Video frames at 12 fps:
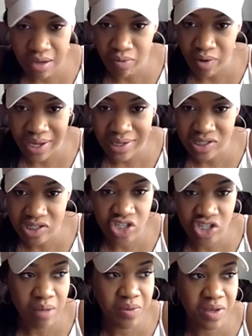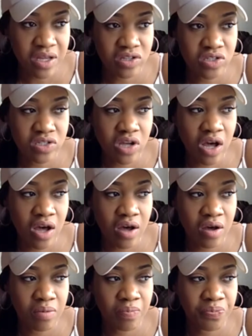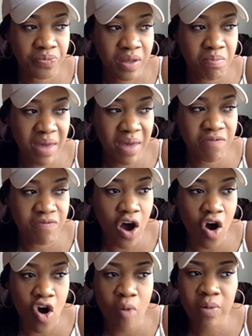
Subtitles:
breaks. Champions may fall,